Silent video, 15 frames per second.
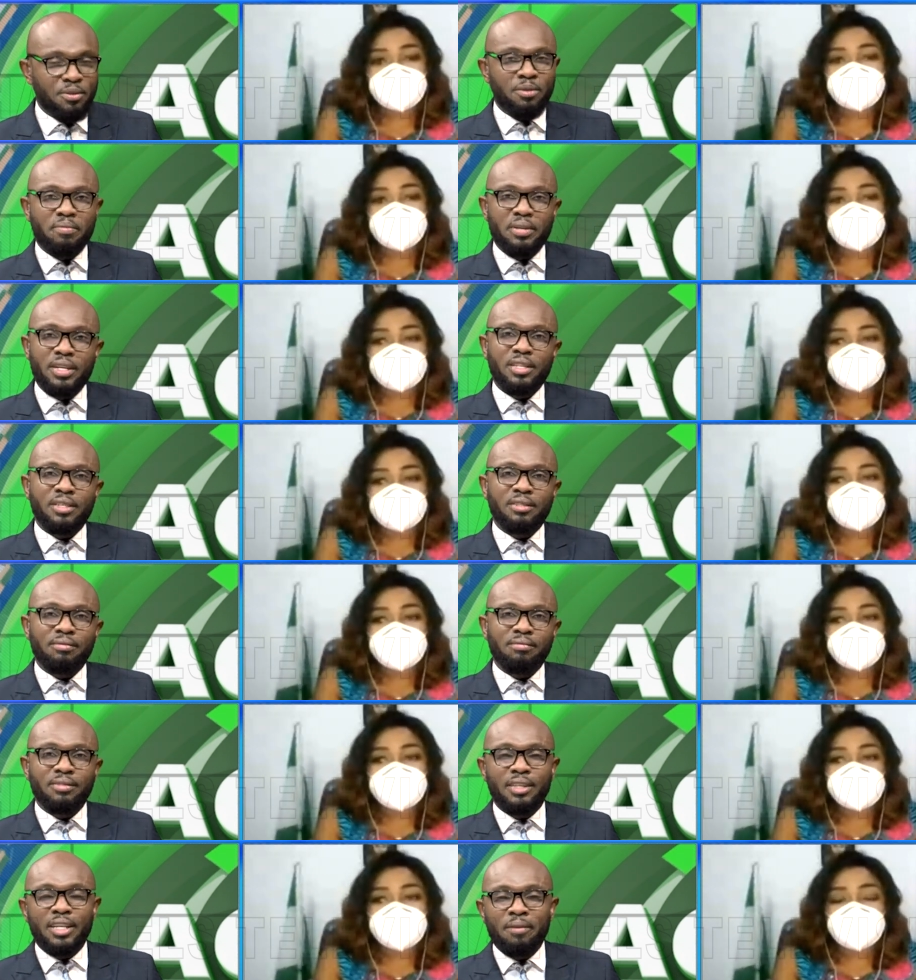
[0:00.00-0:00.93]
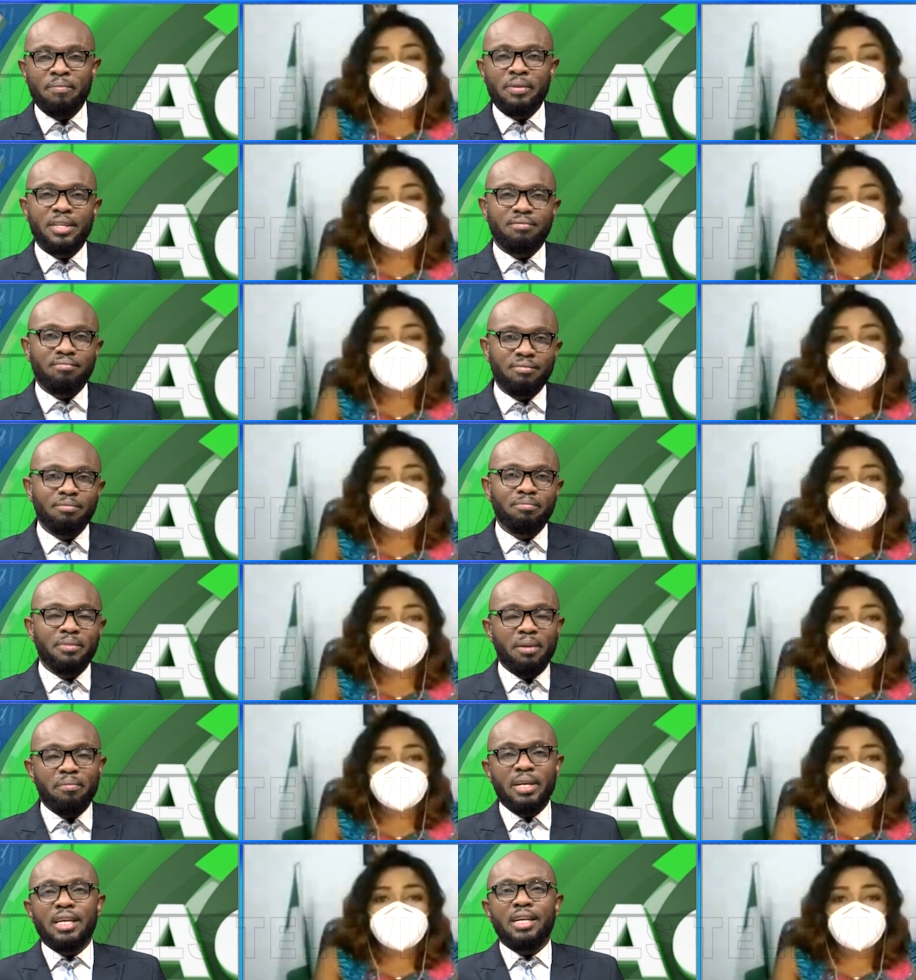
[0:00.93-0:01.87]
Speaker 1: seemed to be a bit
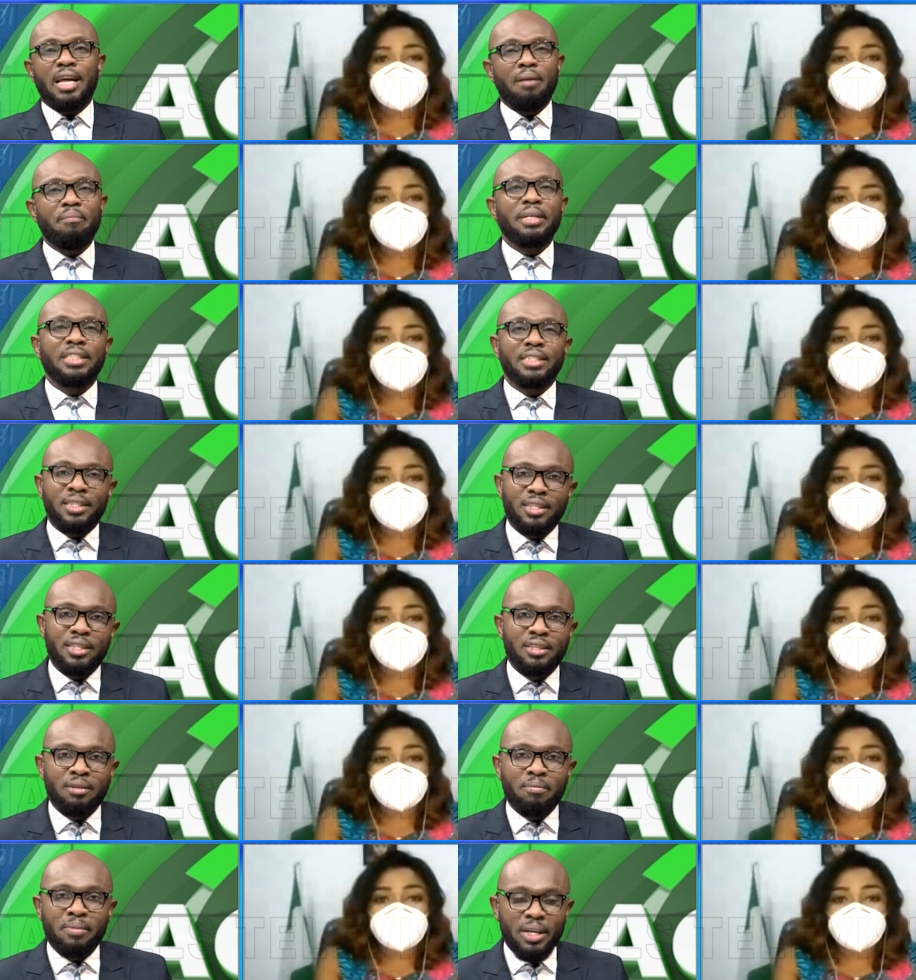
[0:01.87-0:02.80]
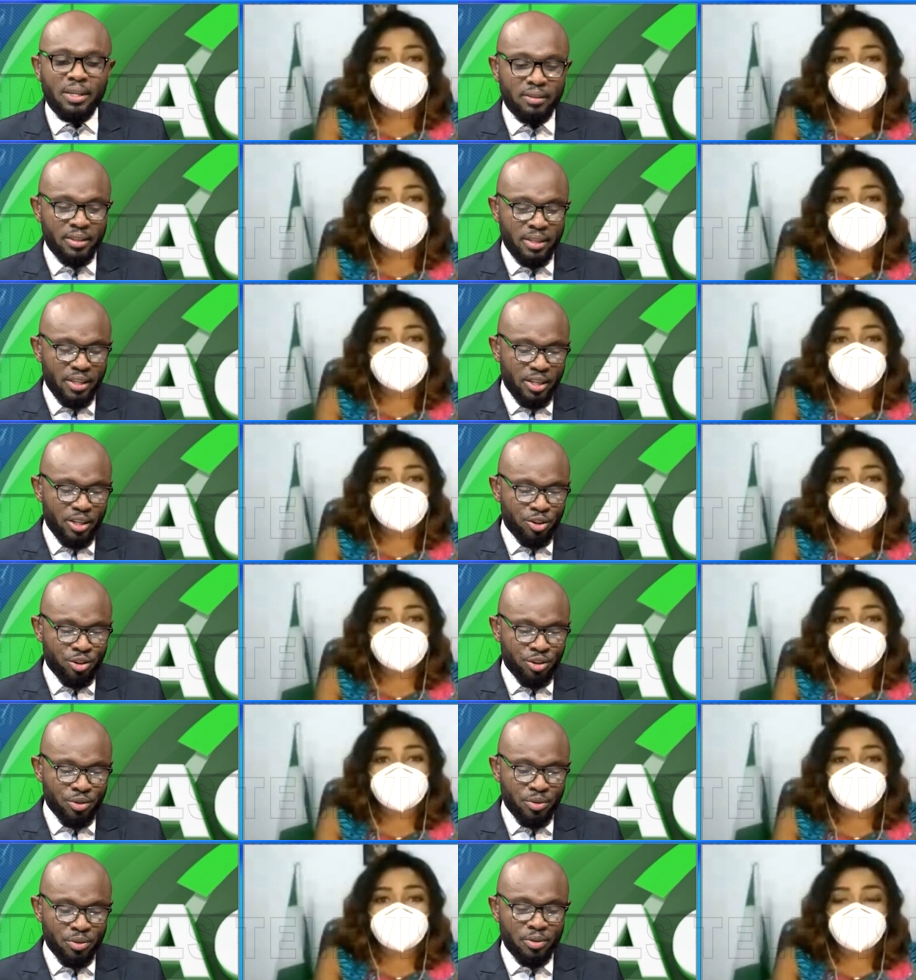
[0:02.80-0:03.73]
maybe lamenting about
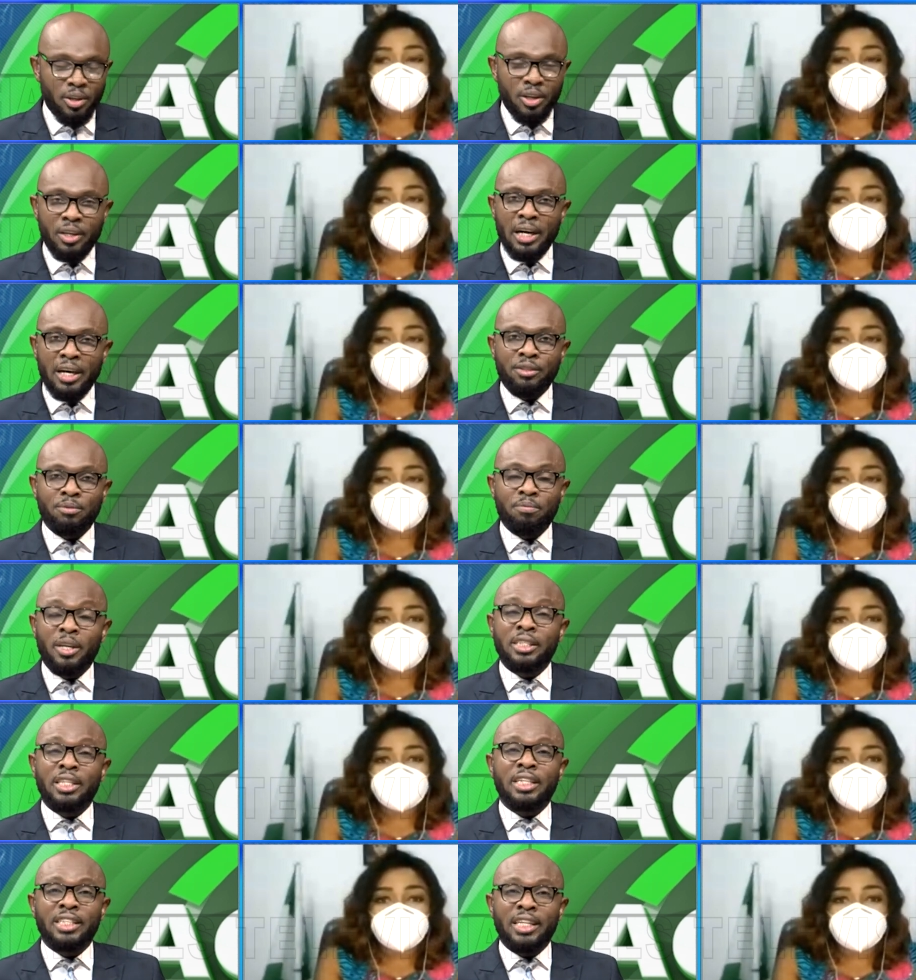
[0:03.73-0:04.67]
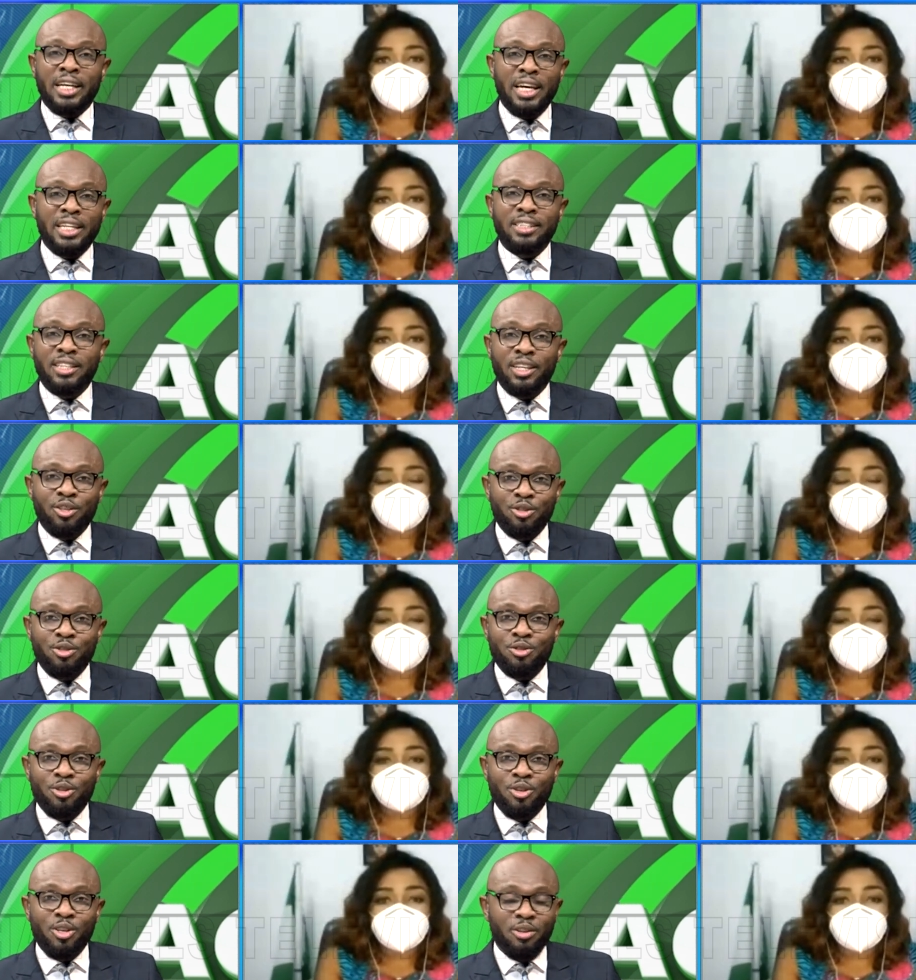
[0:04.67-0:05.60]
the issue, uh, as much as he can't
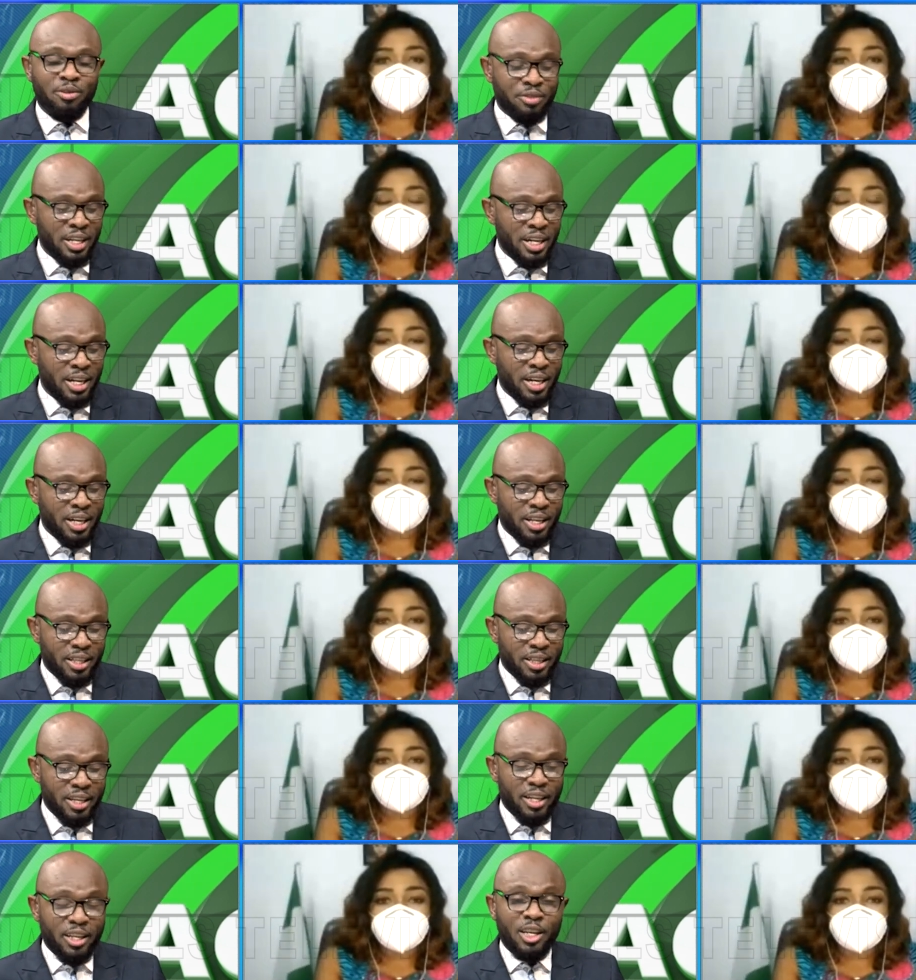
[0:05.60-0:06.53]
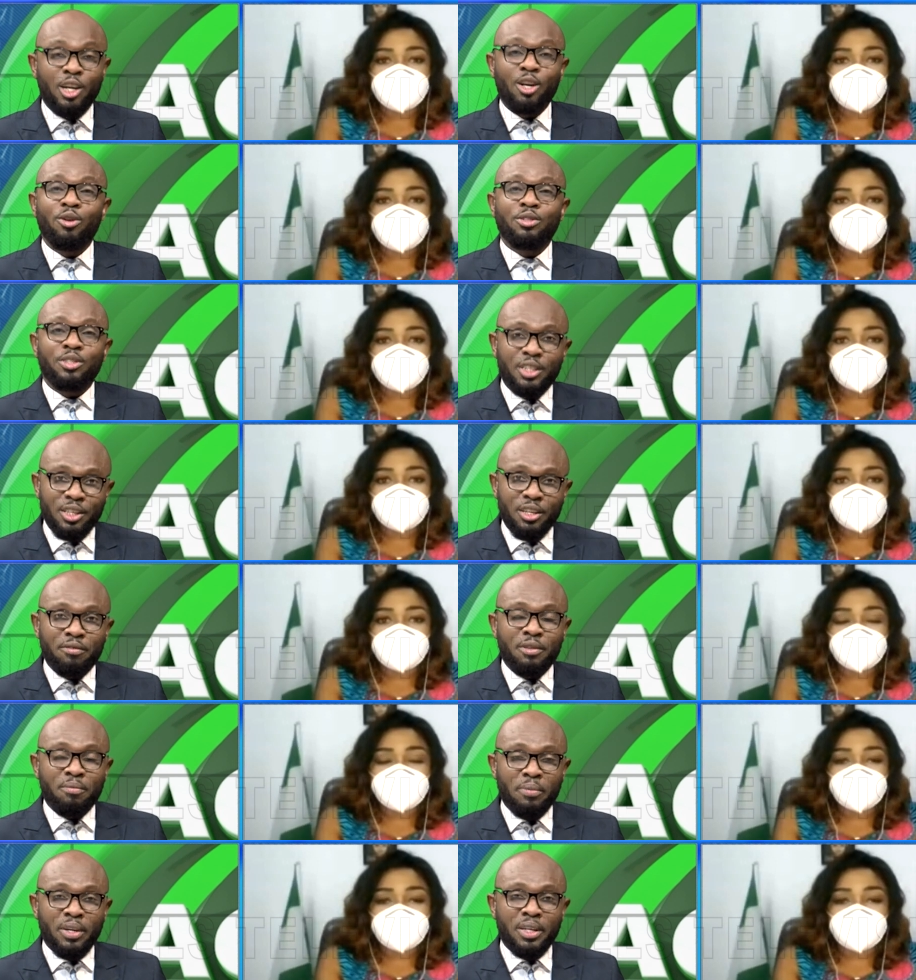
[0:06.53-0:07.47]
take control of the
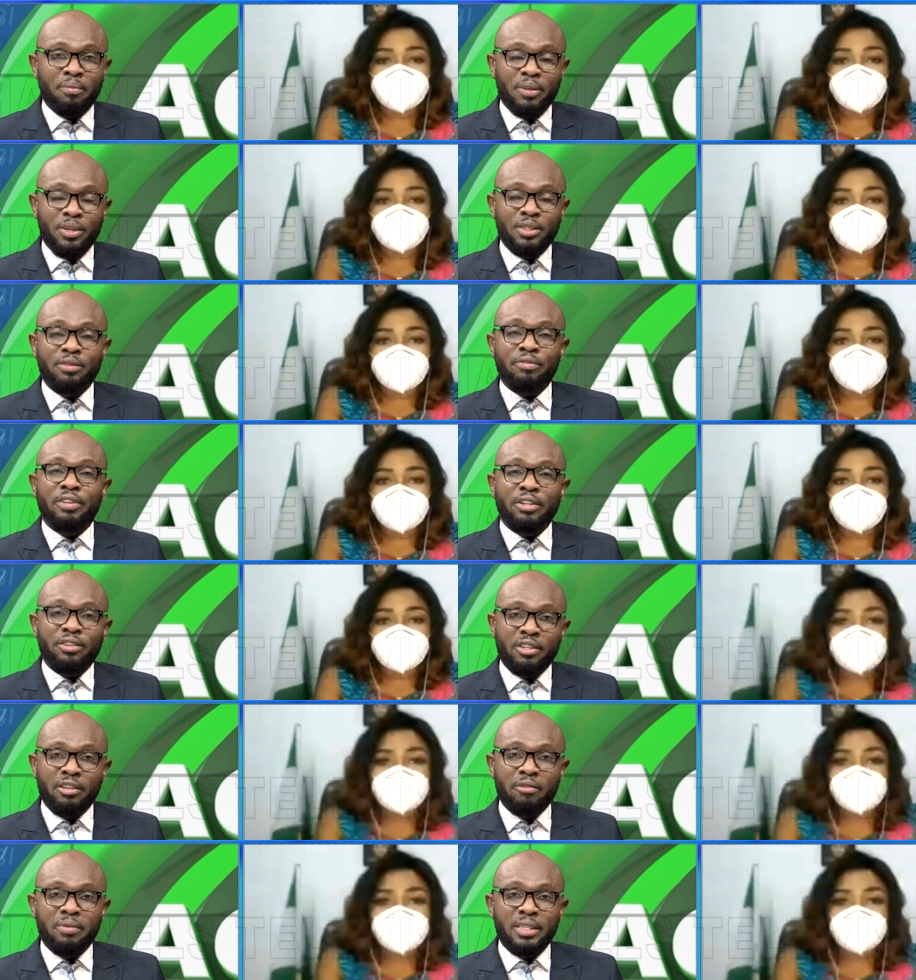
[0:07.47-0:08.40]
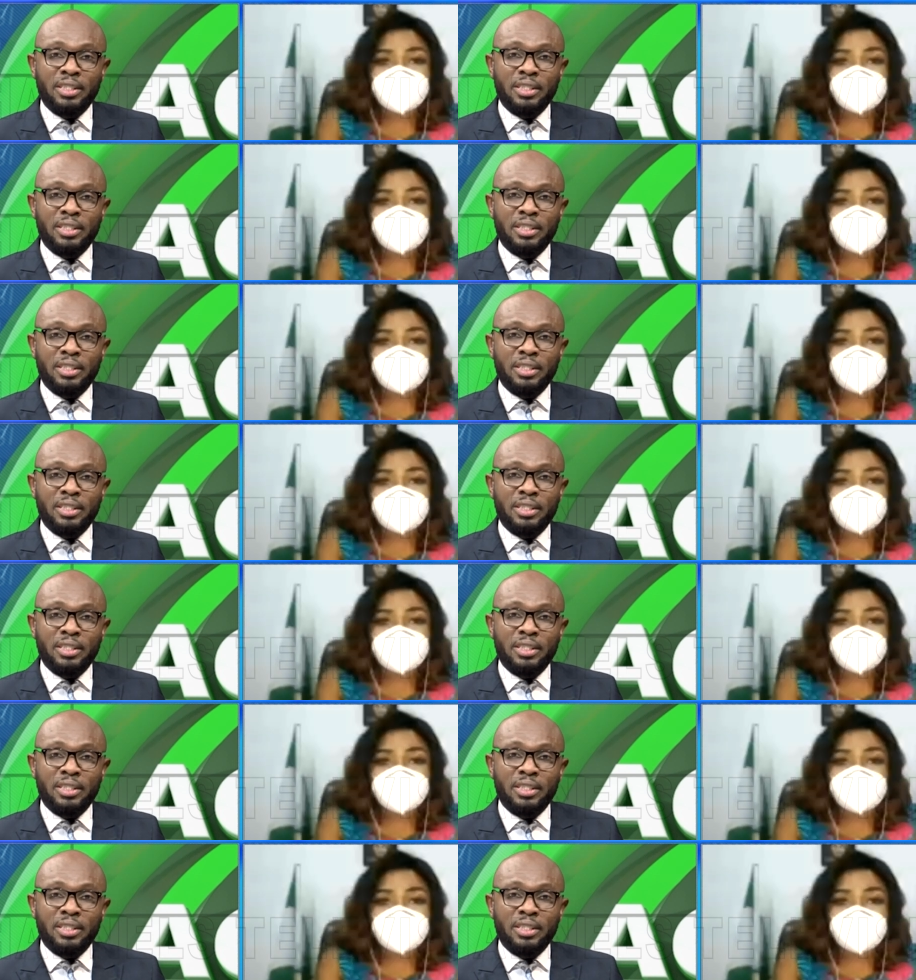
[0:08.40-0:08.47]
closing of the border because the federal